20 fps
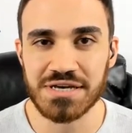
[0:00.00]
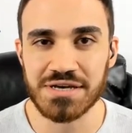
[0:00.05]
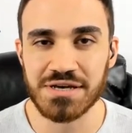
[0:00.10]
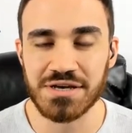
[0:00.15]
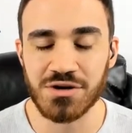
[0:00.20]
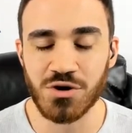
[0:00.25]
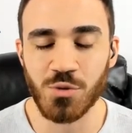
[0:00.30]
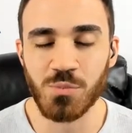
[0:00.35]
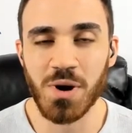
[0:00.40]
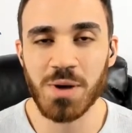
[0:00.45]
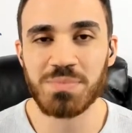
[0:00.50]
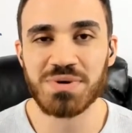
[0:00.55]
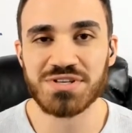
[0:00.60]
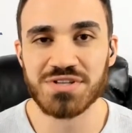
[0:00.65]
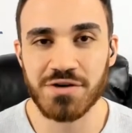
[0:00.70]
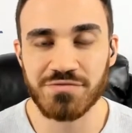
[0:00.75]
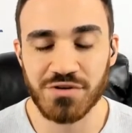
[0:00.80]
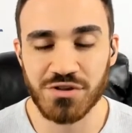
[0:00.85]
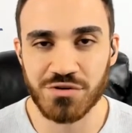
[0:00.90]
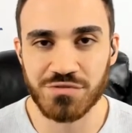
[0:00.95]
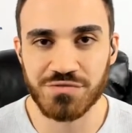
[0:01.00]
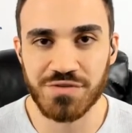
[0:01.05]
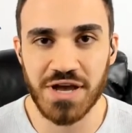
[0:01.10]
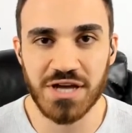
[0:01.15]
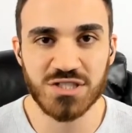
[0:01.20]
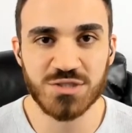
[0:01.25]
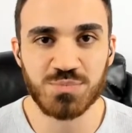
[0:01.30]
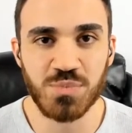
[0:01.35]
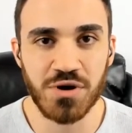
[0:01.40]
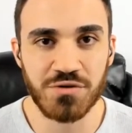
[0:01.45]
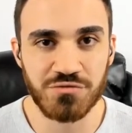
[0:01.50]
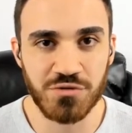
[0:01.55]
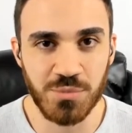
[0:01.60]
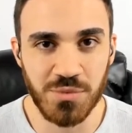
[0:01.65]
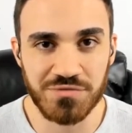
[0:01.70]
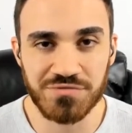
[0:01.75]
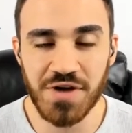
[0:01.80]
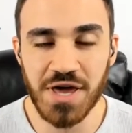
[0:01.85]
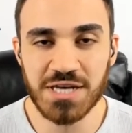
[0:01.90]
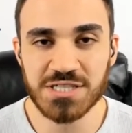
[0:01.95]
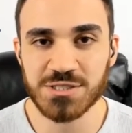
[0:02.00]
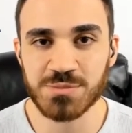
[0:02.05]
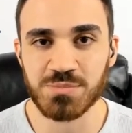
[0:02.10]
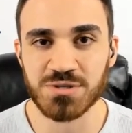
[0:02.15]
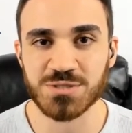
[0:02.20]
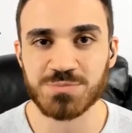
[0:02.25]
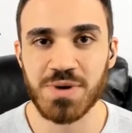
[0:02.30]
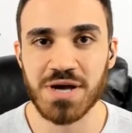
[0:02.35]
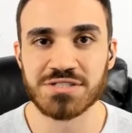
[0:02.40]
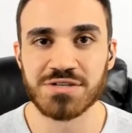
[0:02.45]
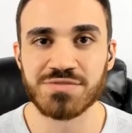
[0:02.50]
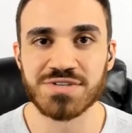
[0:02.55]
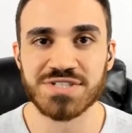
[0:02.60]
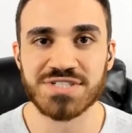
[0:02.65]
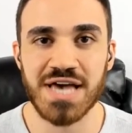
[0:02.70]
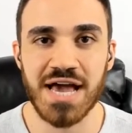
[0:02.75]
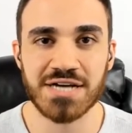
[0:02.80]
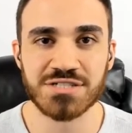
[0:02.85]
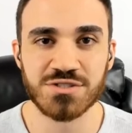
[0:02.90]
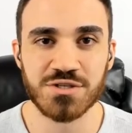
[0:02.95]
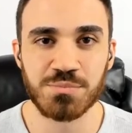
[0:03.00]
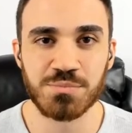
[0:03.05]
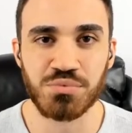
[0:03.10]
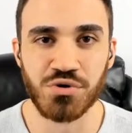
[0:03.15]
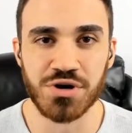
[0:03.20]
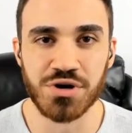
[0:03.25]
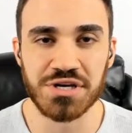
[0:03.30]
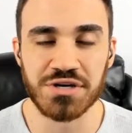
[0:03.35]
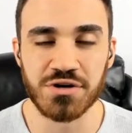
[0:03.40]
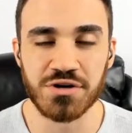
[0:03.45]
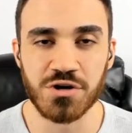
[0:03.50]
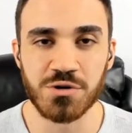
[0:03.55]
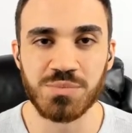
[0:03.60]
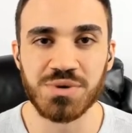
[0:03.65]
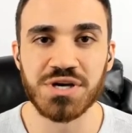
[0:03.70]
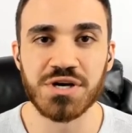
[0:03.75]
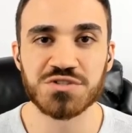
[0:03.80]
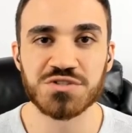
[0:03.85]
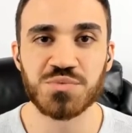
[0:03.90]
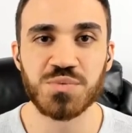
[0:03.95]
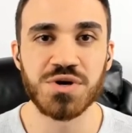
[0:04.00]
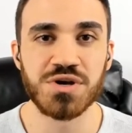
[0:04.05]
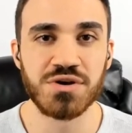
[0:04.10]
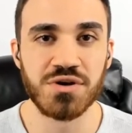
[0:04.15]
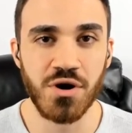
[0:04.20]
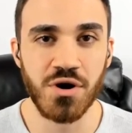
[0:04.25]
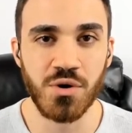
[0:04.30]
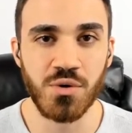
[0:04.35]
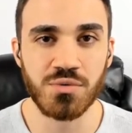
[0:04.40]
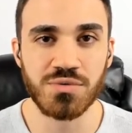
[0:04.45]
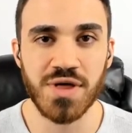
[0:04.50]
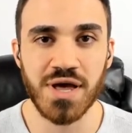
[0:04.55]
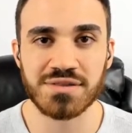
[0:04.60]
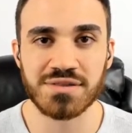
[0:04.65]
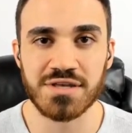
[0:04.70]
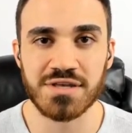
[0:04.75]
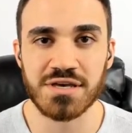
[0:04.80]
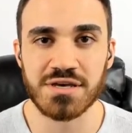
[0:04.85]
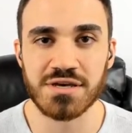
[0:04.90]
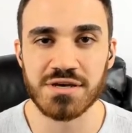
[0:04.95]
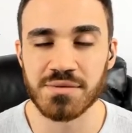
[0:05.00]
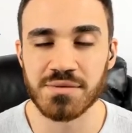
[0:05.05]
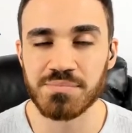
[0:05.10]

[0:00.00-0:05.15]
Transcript: You know, it might be tough on their fans, but from a fantasy perspective, it's actually pretty good because we know that the,